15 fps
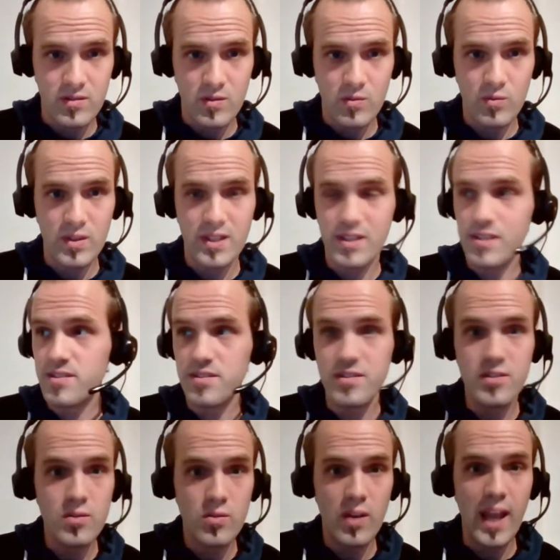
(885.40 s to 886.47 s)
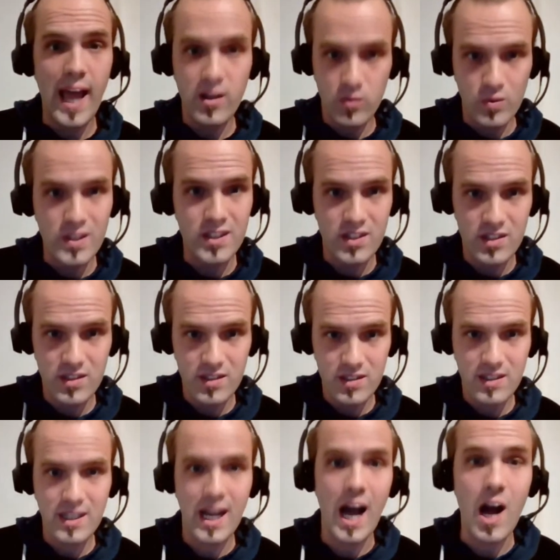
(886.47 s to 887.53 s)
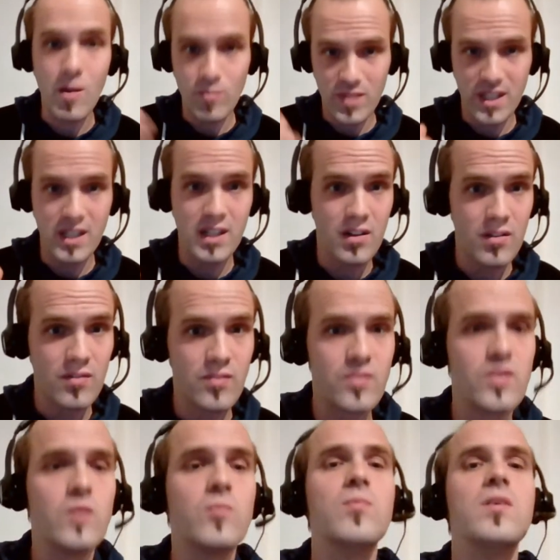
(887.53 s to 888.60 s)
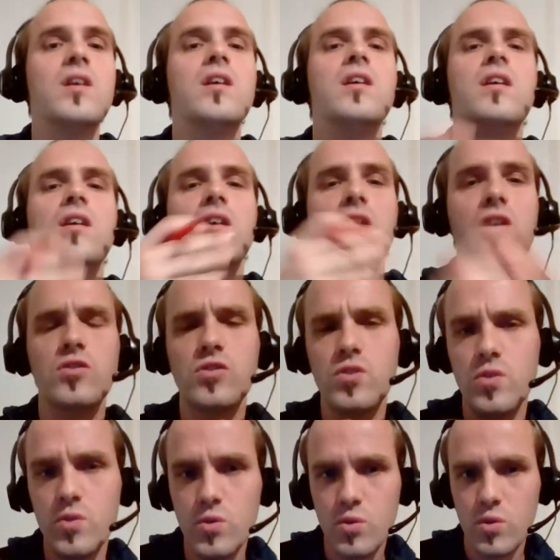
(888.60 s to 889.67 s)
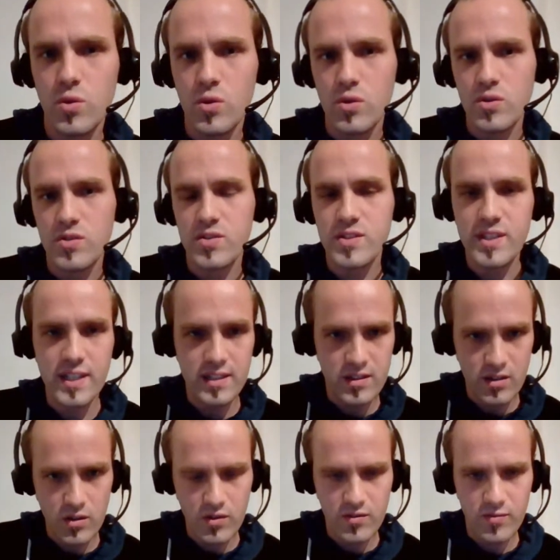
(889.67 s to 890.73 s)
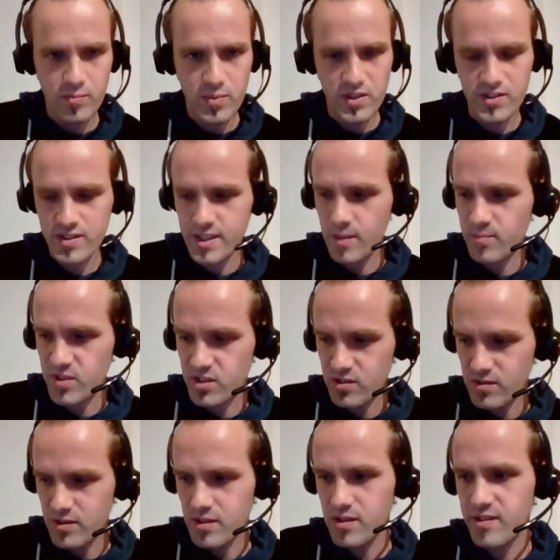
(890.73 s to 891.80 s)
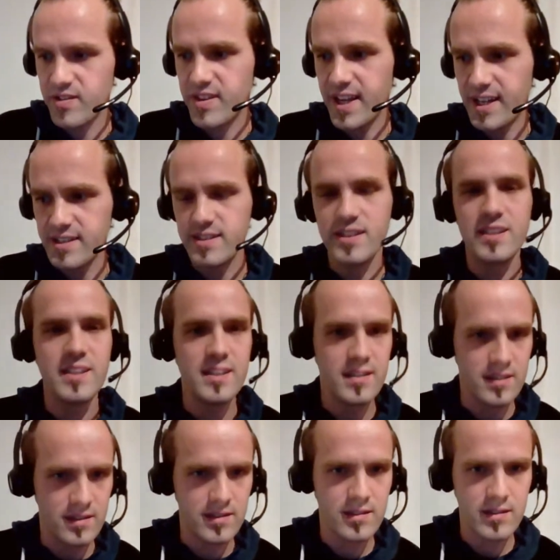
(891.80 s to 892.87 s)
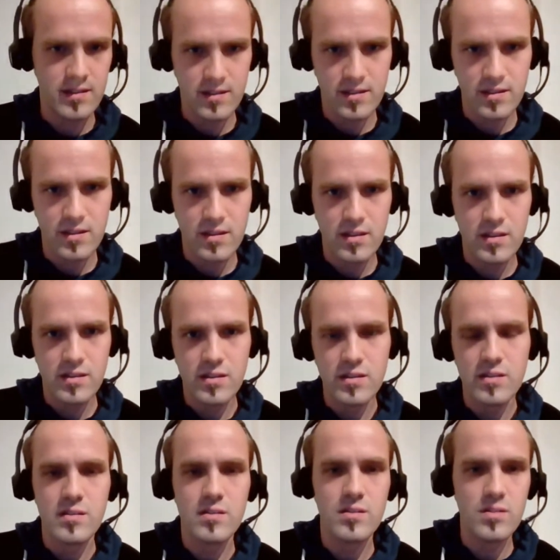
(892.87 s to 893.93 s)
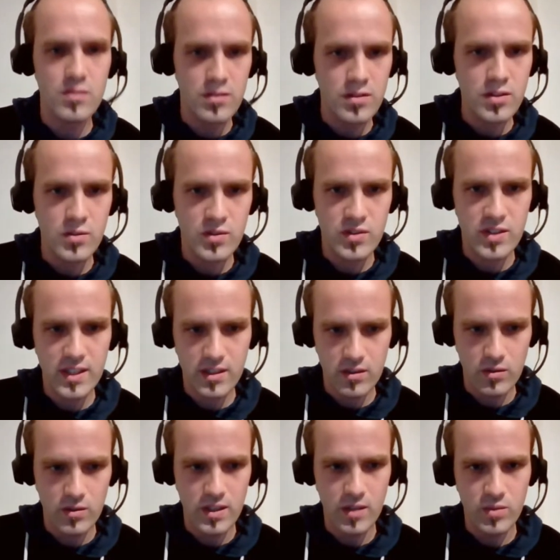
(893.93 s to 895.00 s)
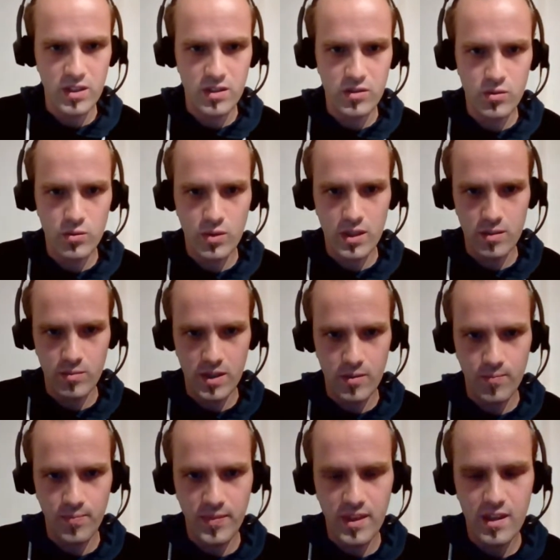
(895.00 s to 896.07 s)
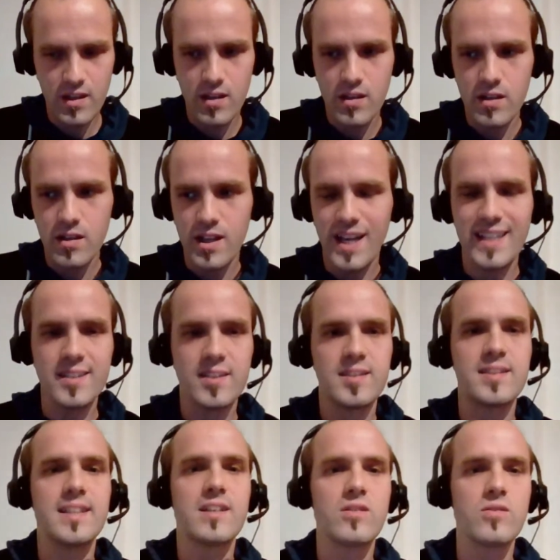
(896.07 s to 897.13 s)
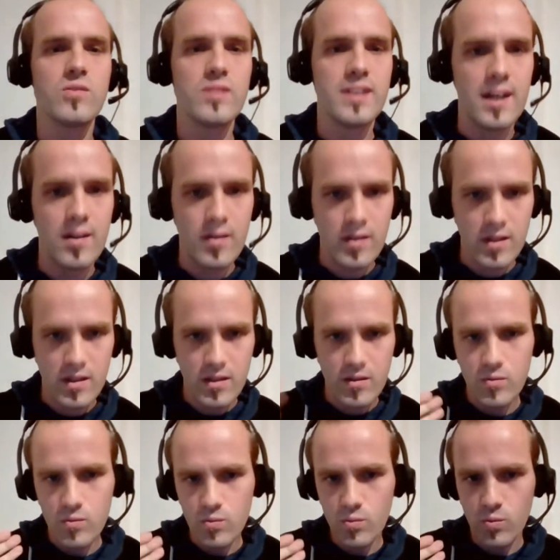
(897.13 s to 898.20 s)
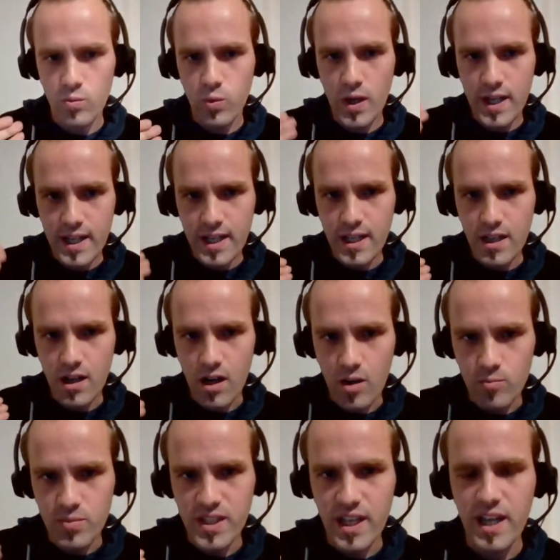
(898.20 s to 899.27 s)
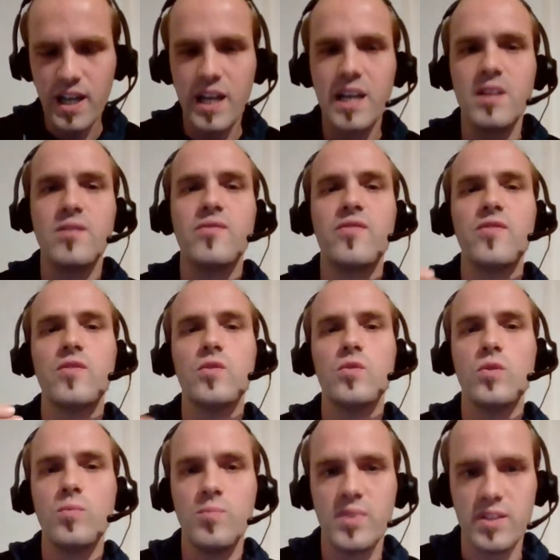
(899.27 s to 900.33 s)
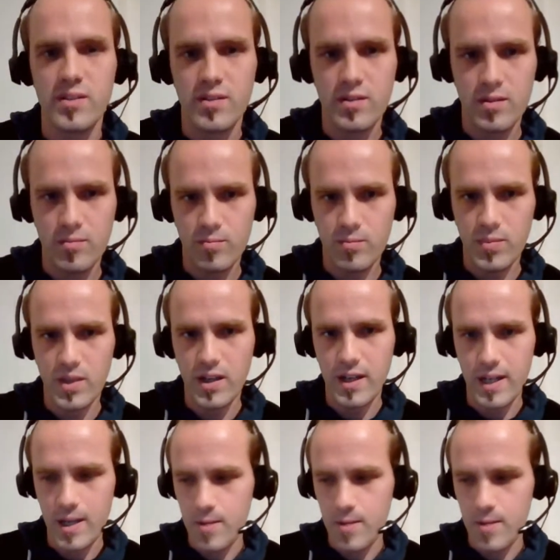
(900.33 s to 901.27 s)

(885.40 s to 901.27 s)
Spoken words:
with this new language, coming from a new state of perception that is the new signal that we're talking about. A signal that we are being informed by.